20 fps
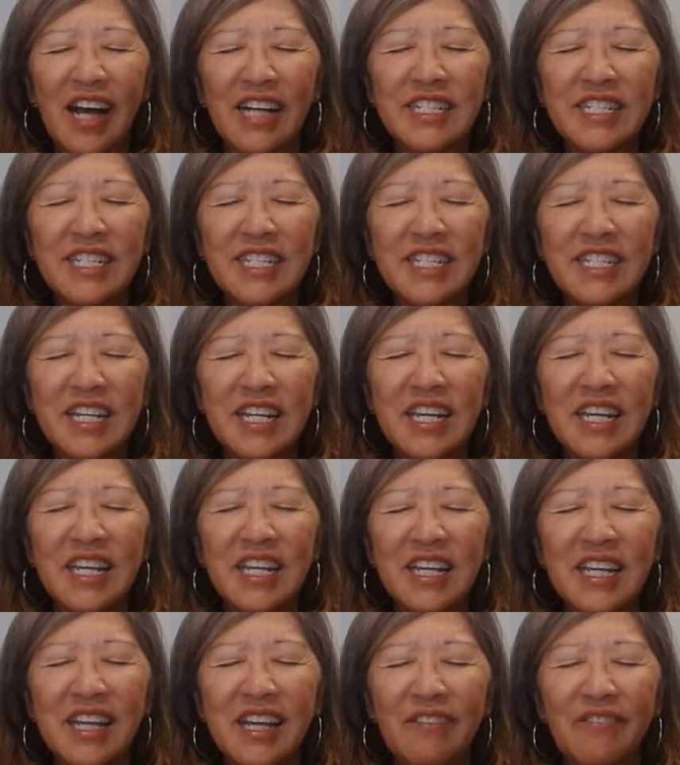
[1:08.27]
I
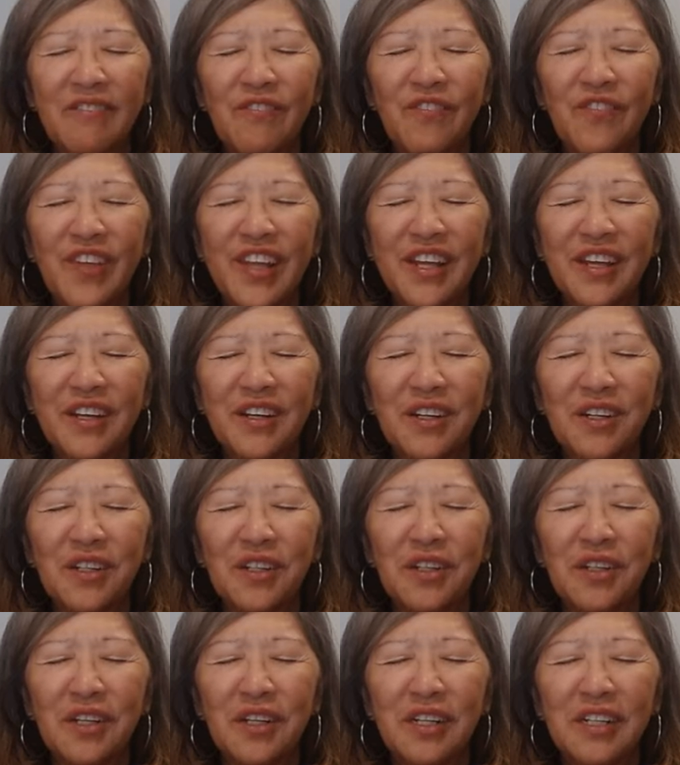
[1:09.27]
see and
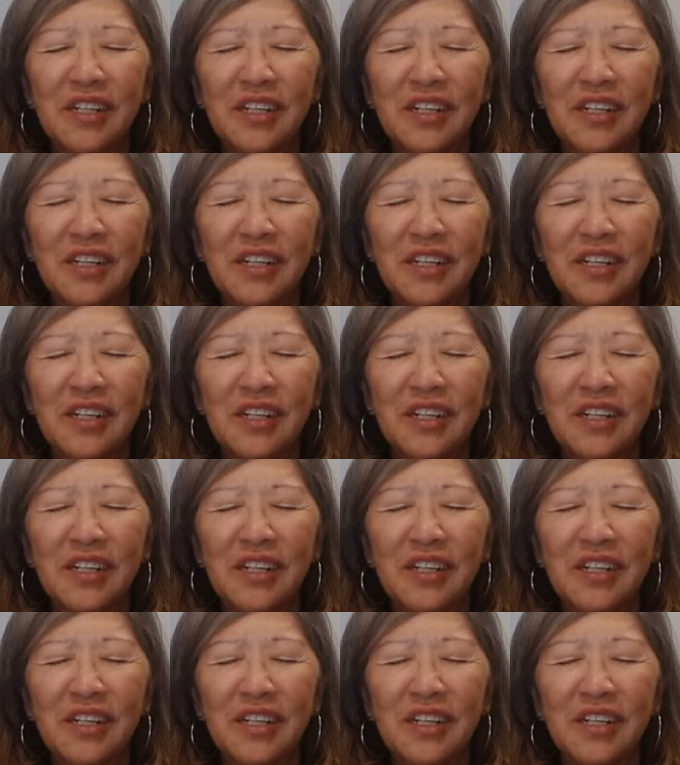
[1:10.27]
feel